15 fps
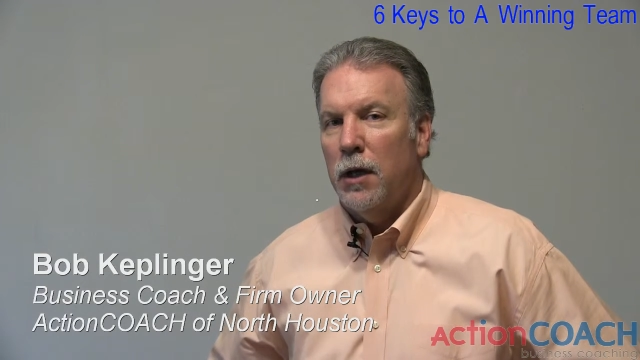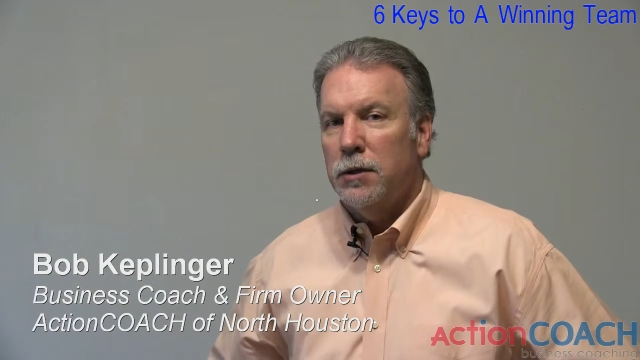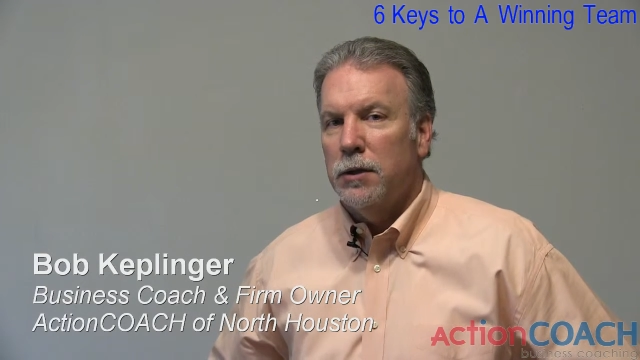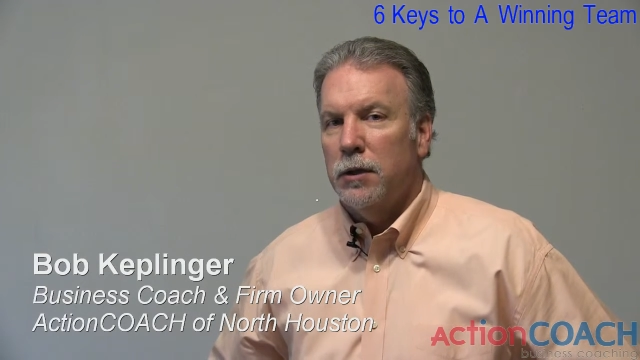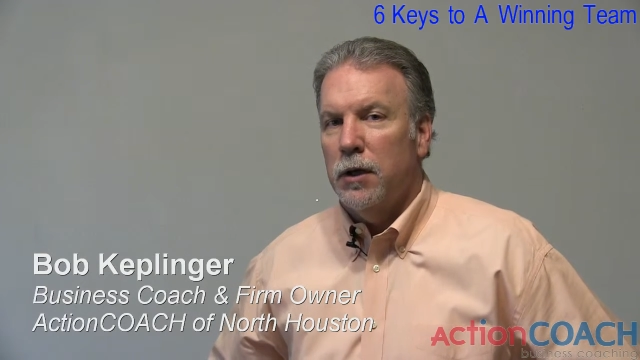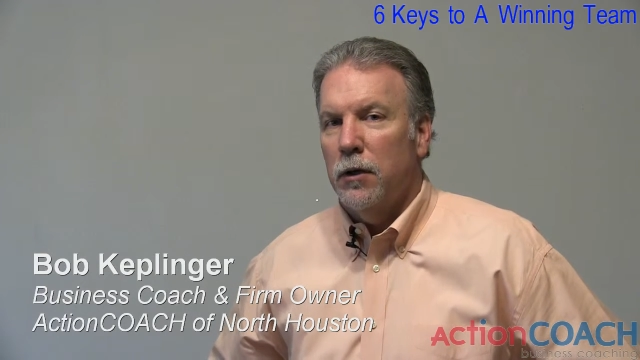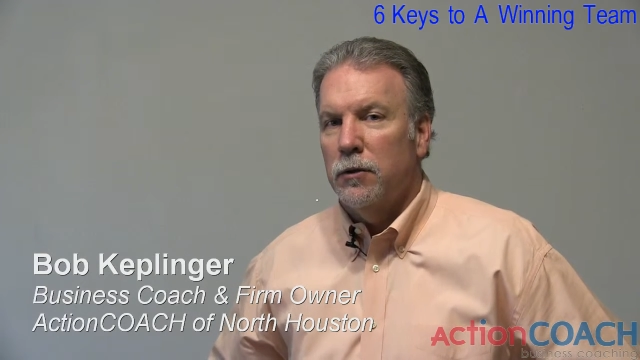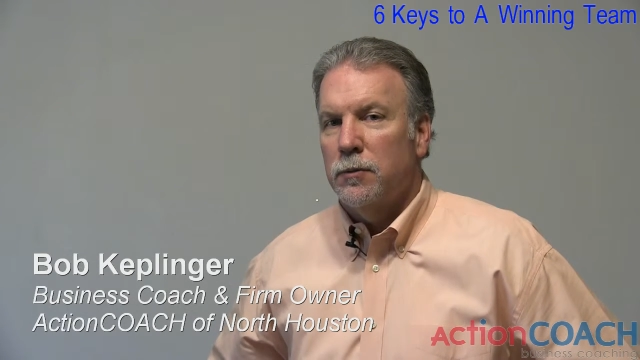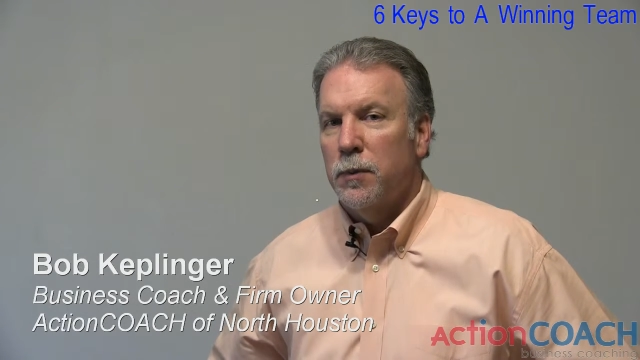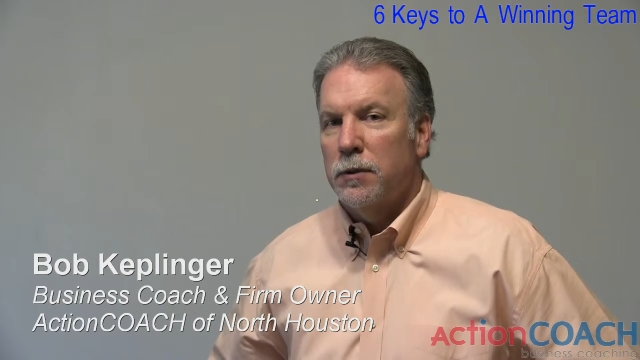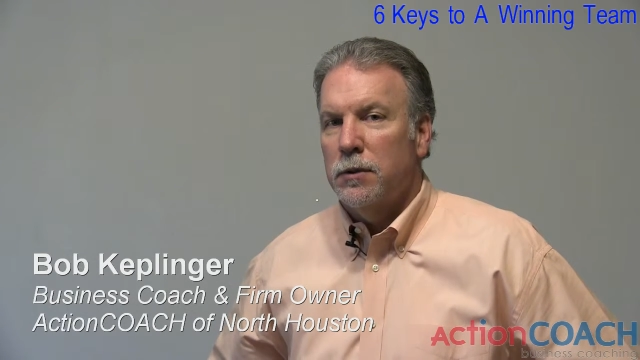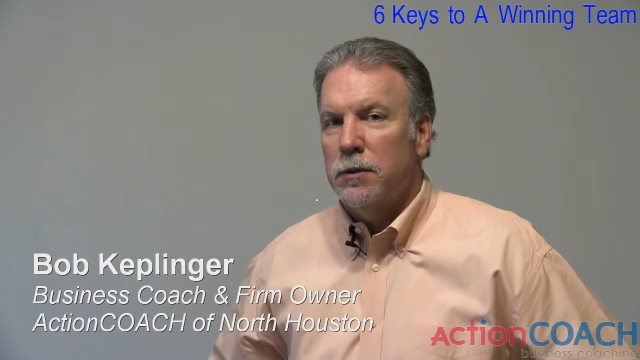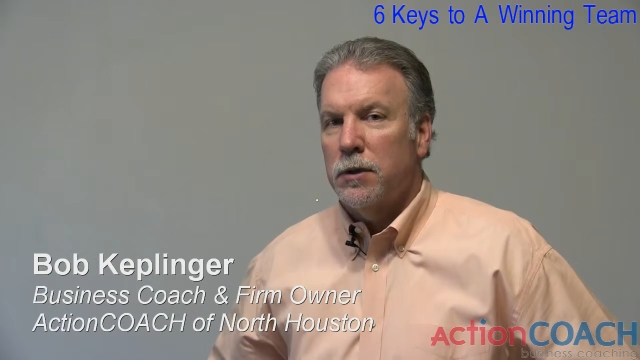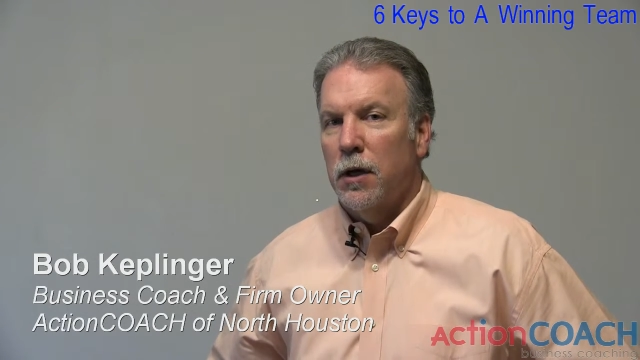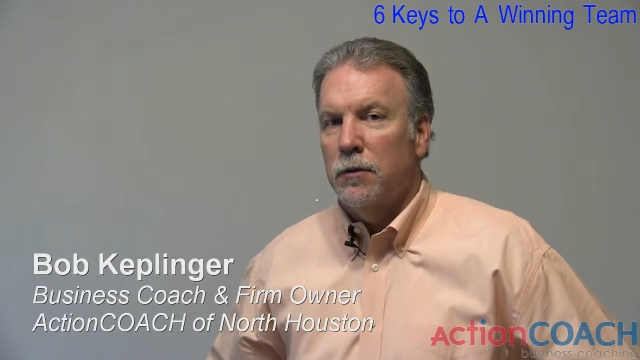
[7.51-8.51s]
Action Coach
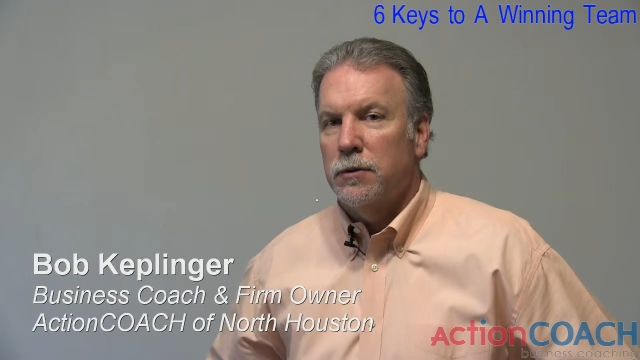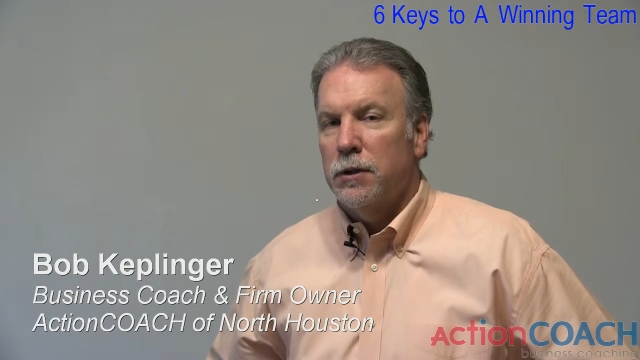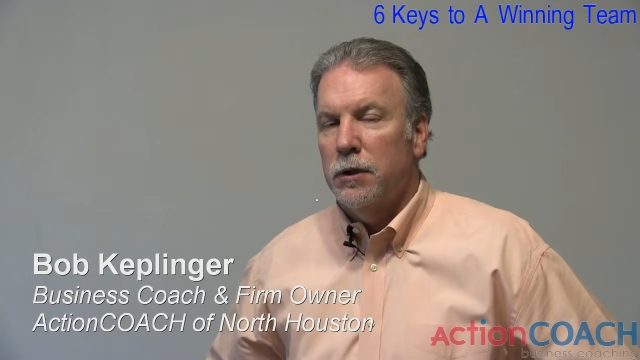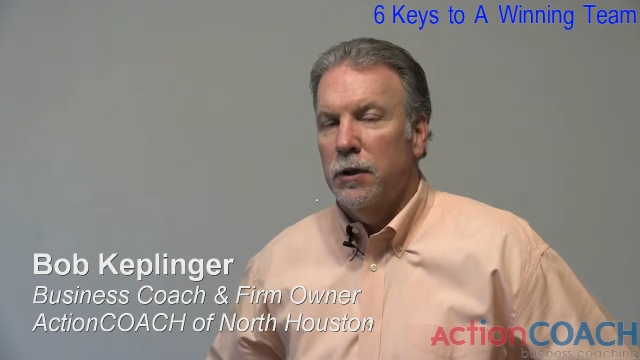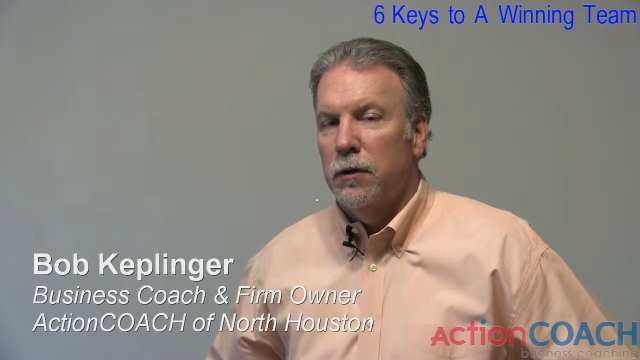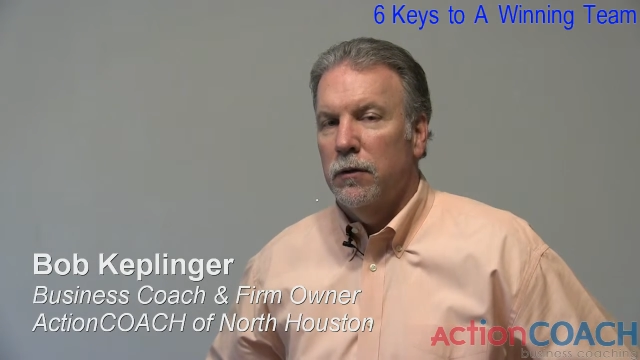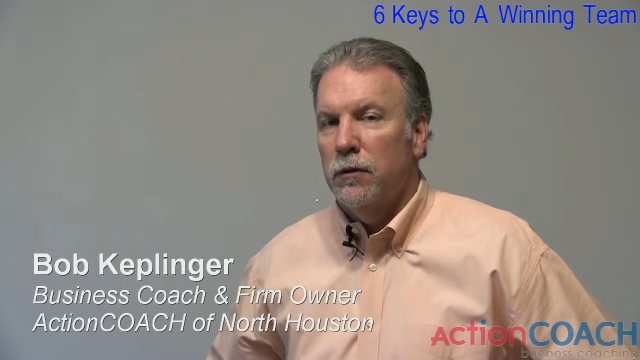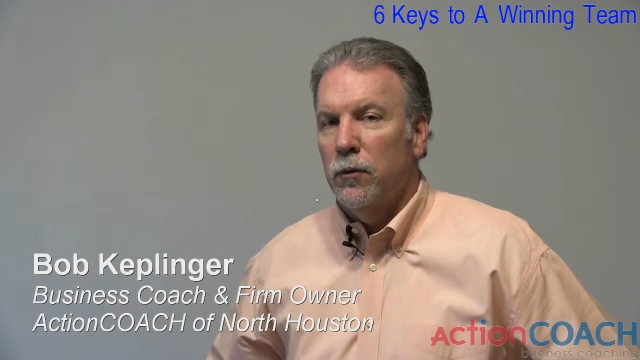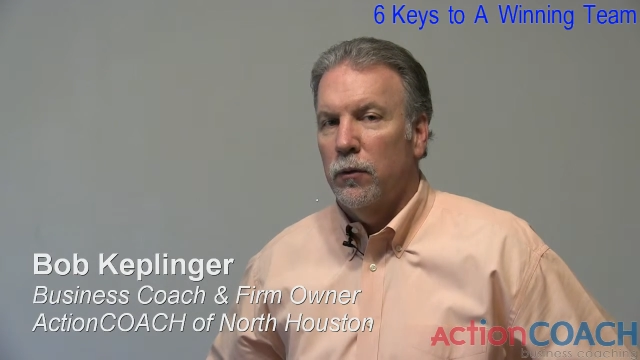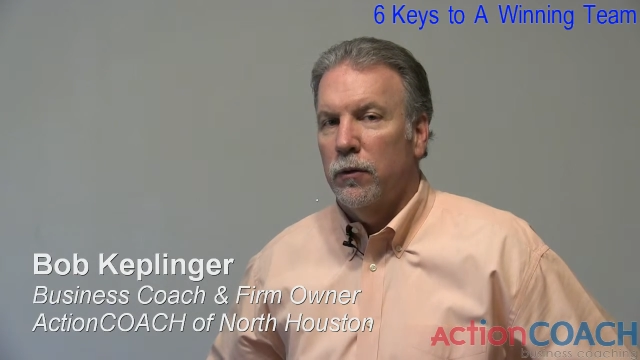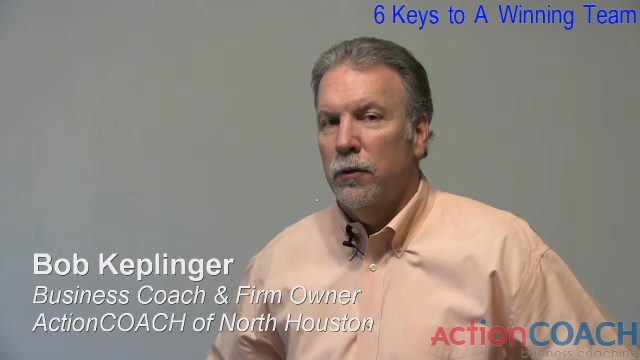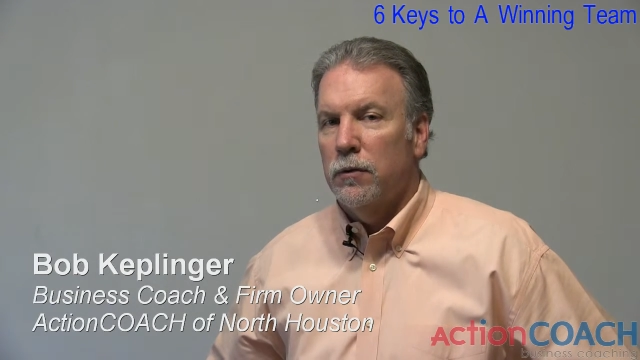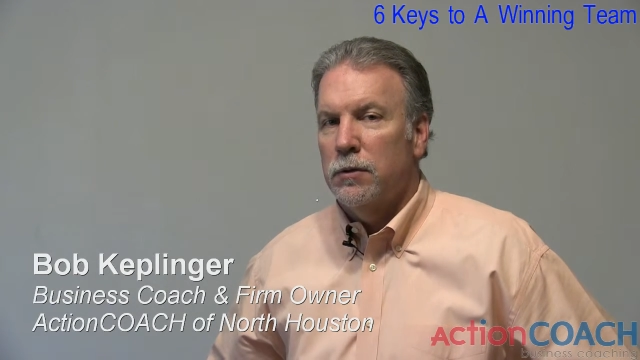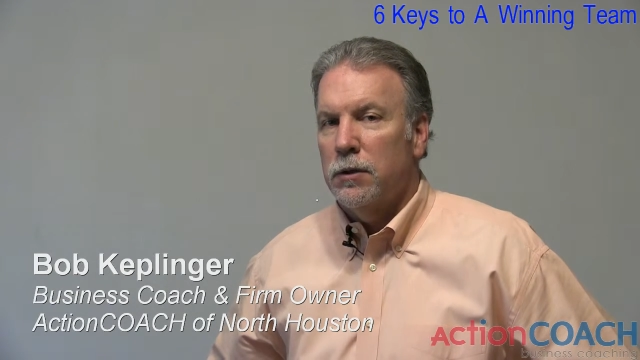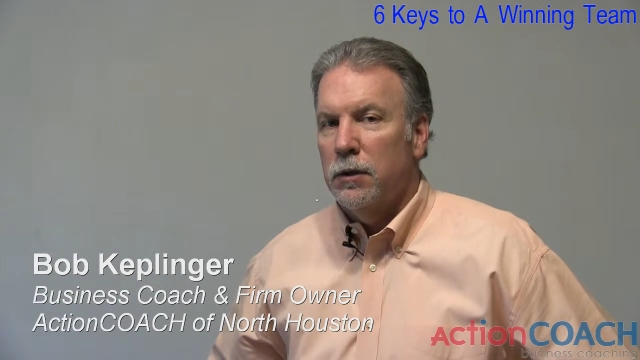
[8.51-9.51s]
Business Coaching here in North
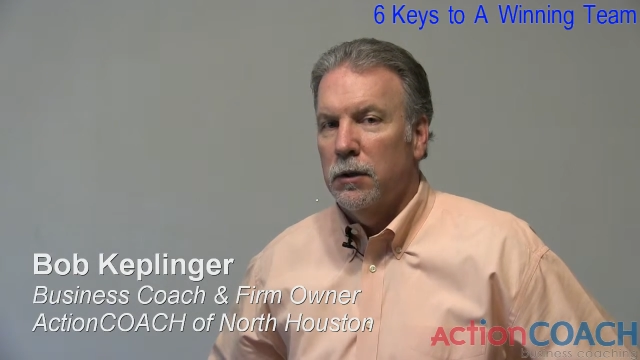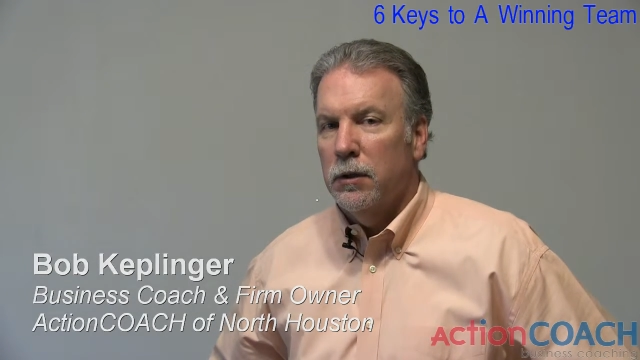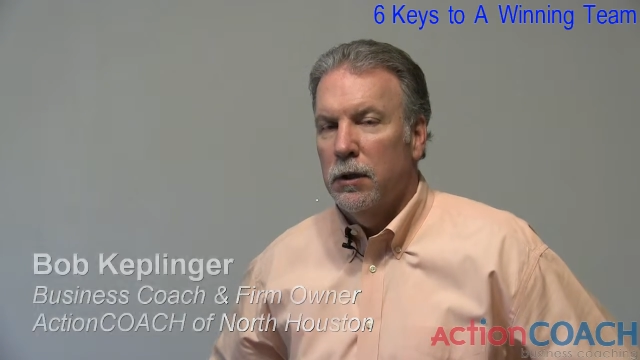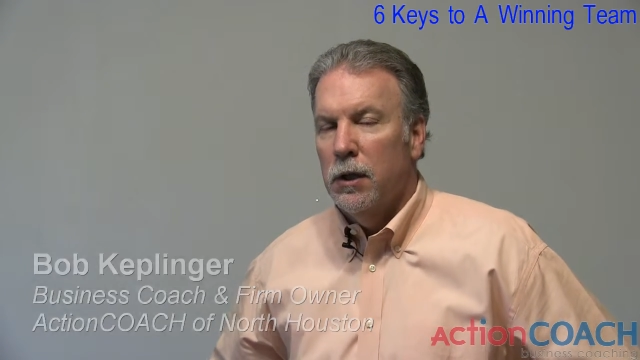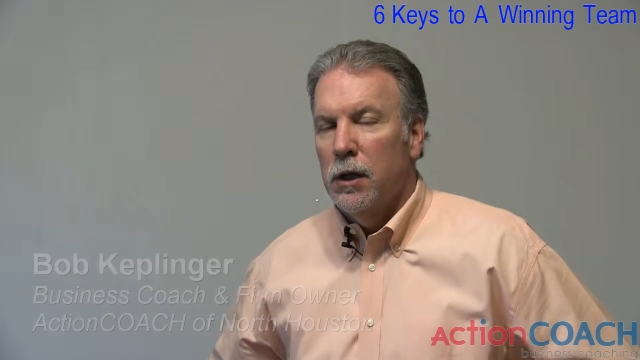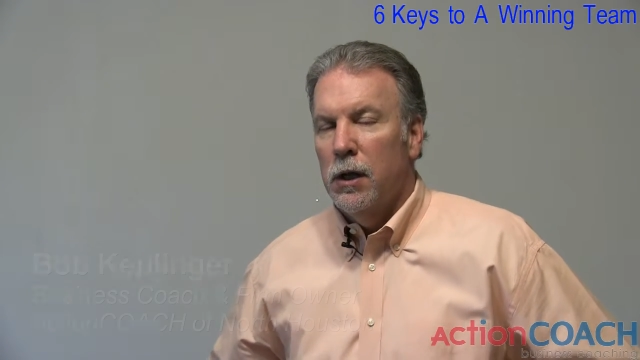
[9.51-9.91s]
Houston.